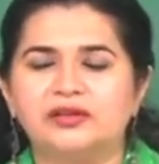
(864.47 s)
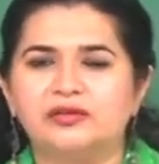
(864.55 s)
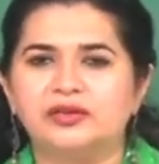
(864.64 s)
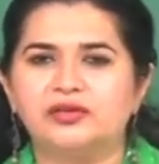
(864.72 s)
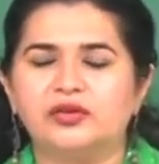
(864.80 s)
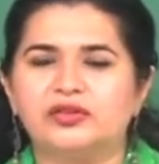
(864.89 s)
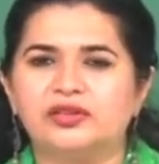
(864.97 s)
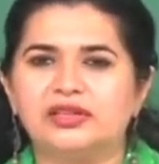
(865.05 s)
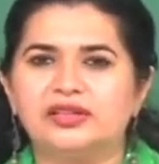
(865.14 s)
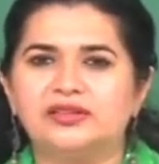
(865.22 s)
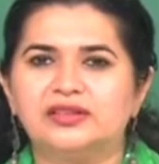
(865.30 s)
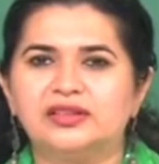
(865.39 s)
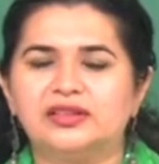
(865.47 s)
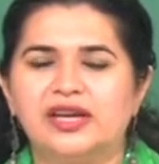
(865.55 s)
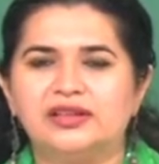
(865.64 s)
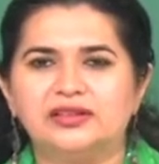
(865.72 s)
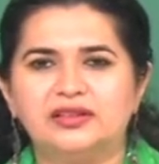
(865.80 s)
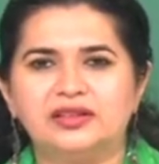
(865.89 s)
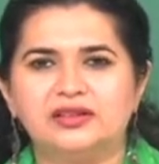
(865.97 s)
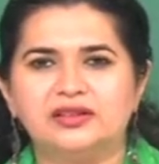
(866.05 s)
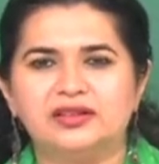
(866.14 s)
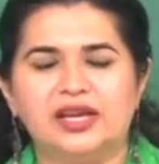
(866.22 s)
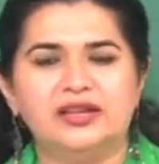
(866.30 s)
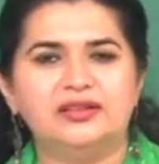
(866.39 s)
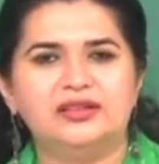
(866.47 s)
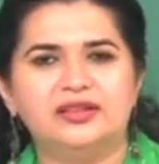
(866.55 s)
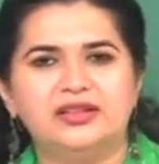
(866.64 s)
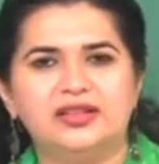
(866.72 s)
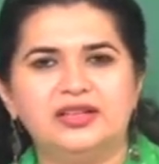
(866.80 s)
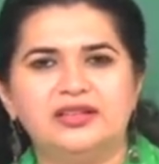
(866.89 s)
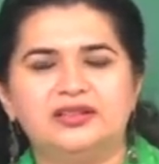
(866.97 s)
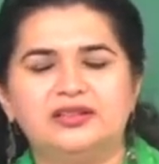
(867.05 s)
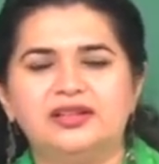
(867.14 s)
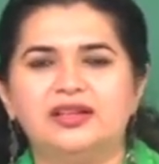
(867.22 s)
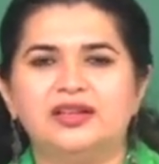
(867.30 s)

which was released in 1998,